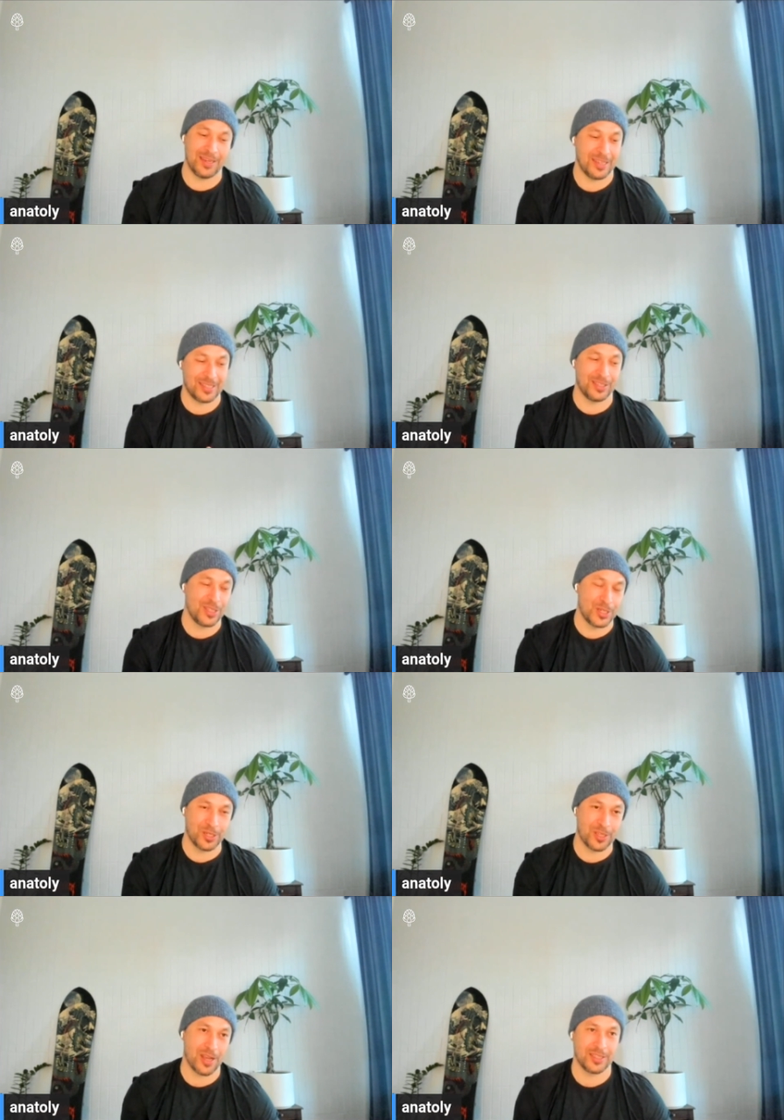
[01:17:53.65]
It's on digital
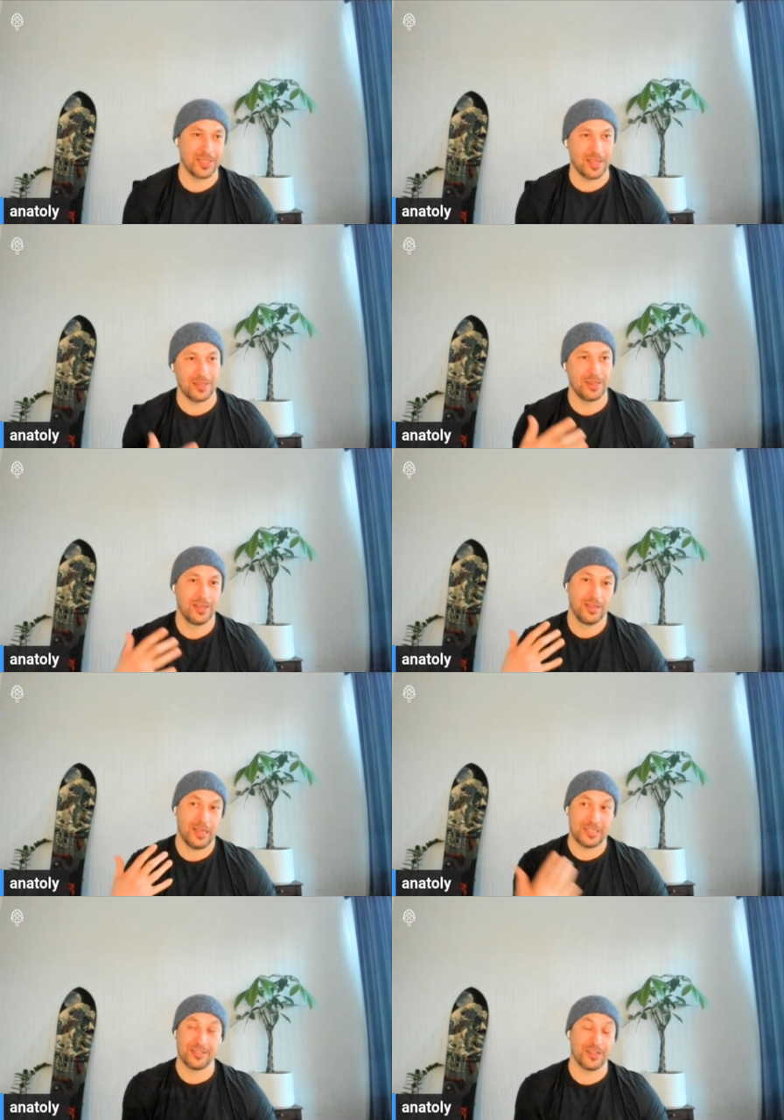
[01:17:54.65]
content.
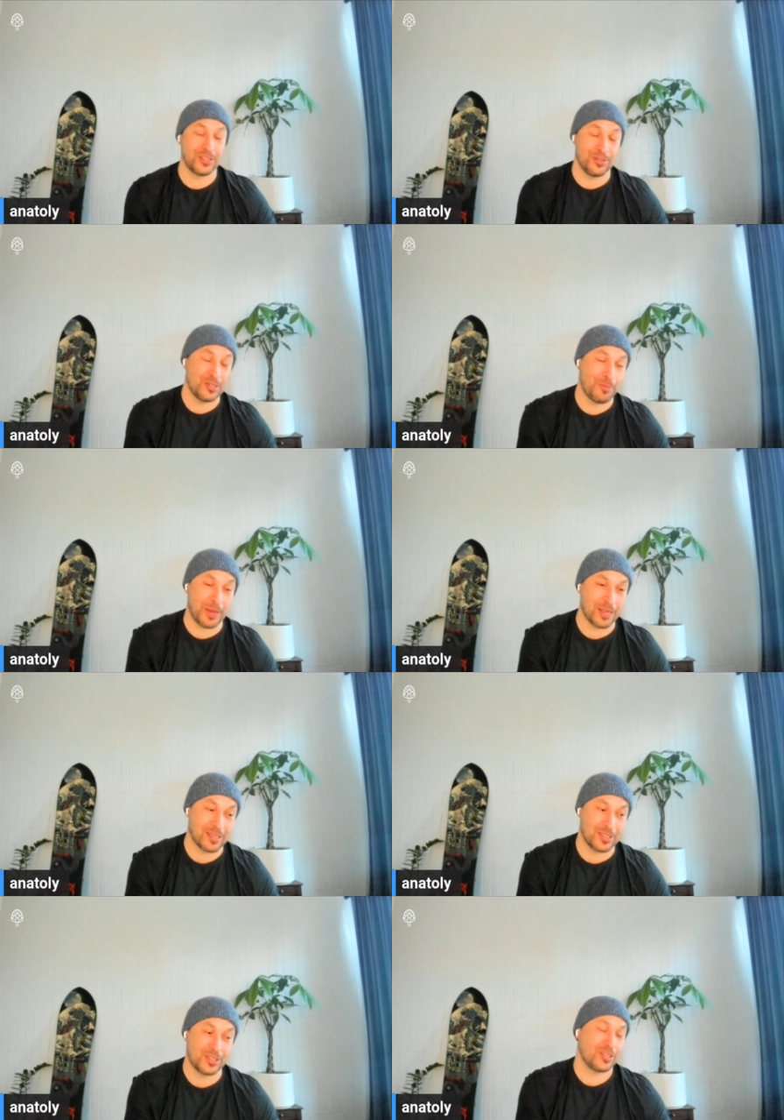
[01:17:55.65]
It's luxury spending
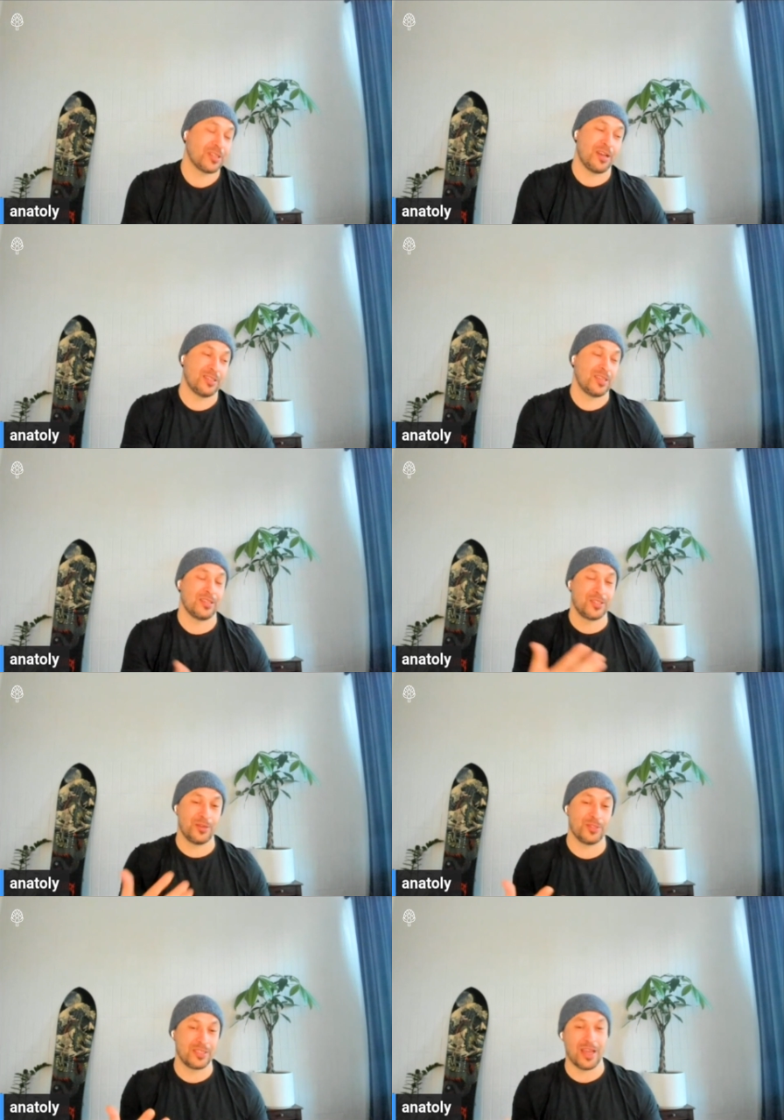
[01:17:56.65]
in digital content. So
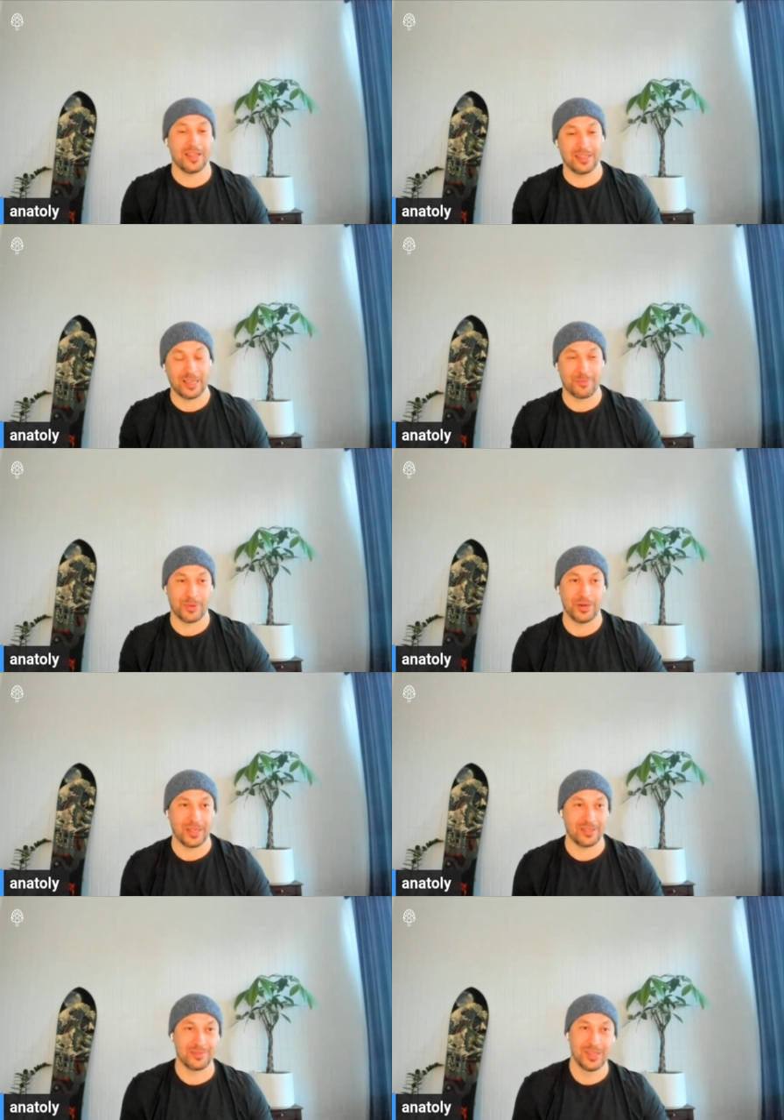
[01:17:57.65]
it's not like
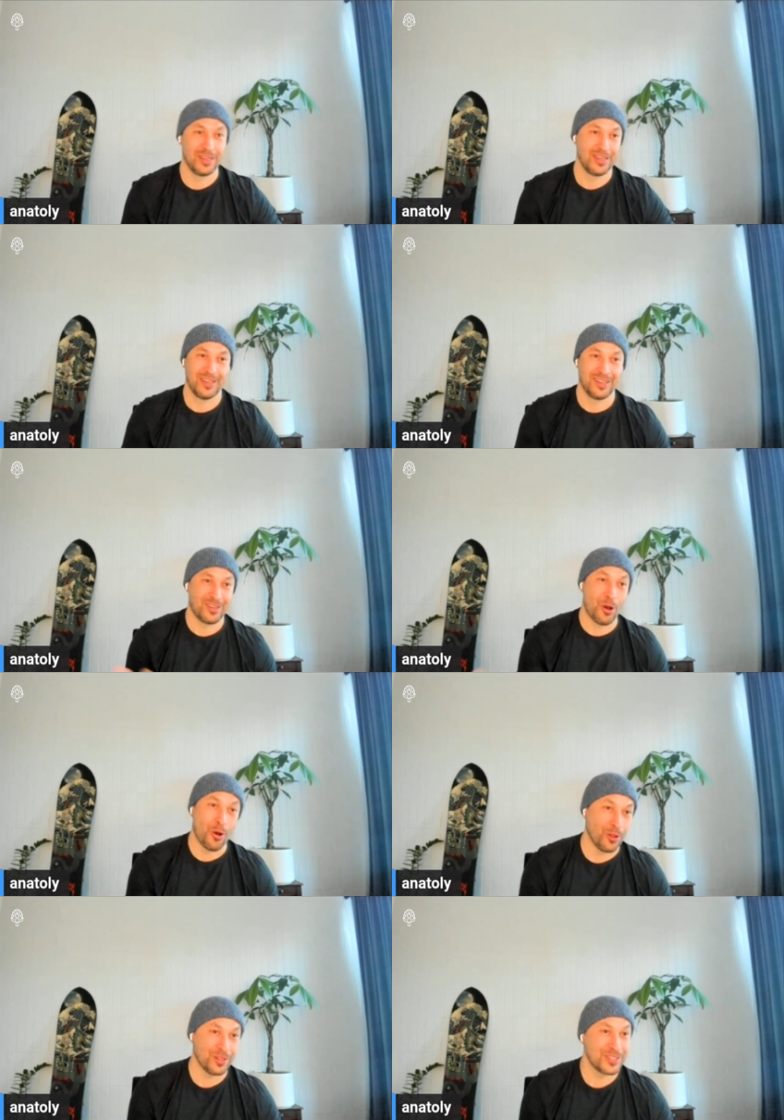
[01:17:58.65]
burning
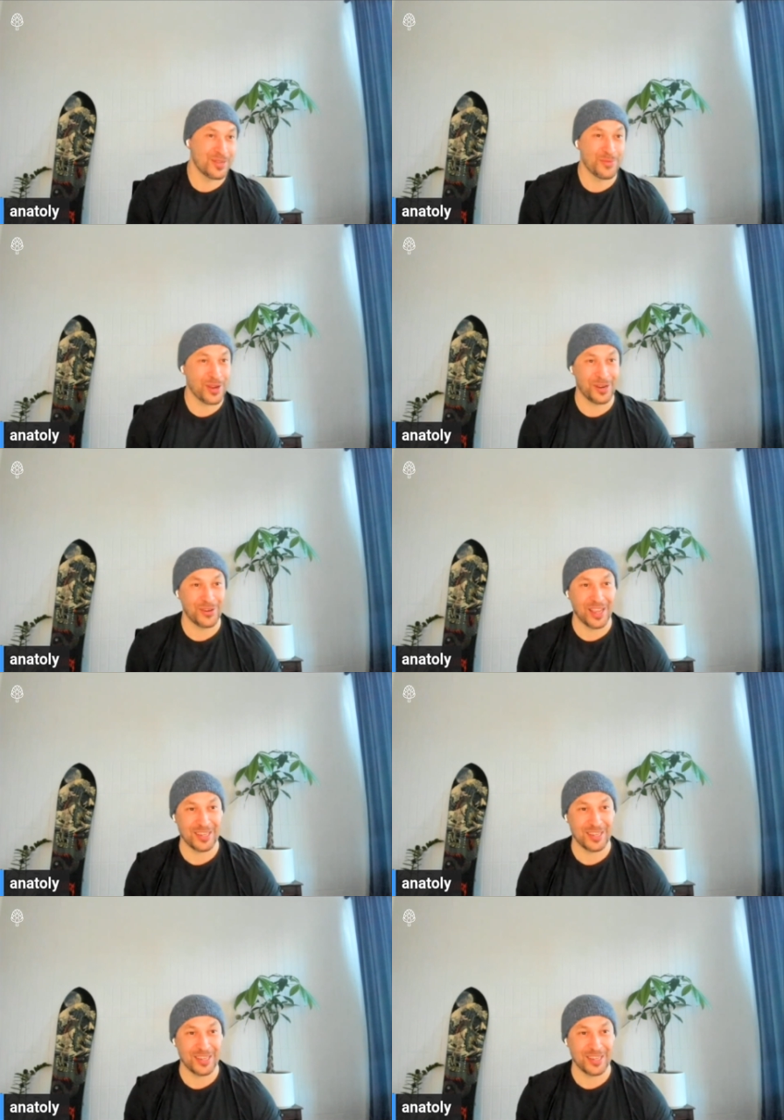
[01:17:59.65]
coal somewhere, right?